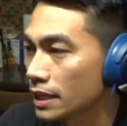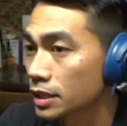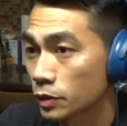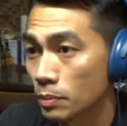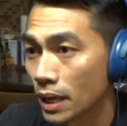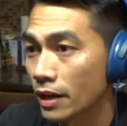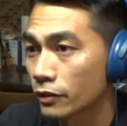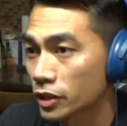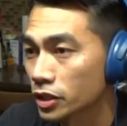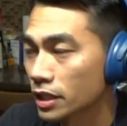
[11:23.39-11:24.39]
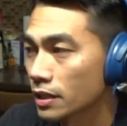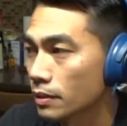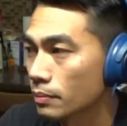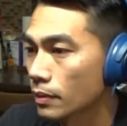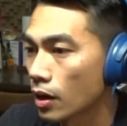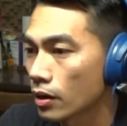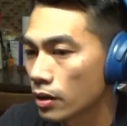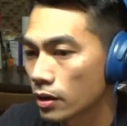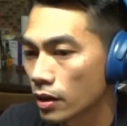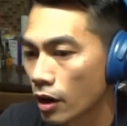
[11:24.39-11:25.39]
at least for the plan for the gym,
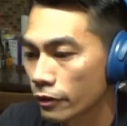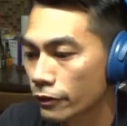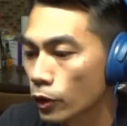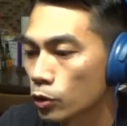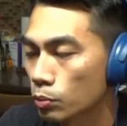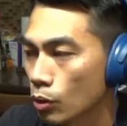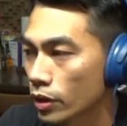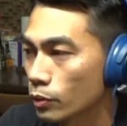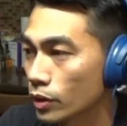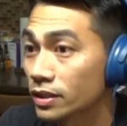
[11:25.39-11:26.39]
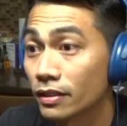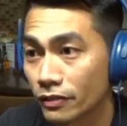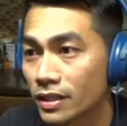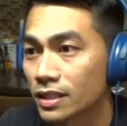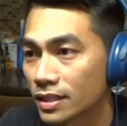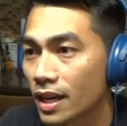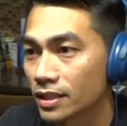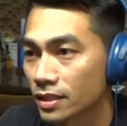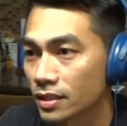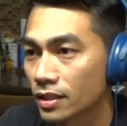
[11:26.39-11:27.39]
our focal point was the fitness
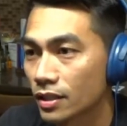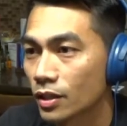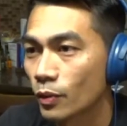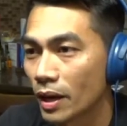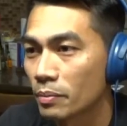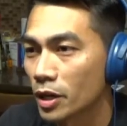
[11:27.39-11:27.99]
test, right?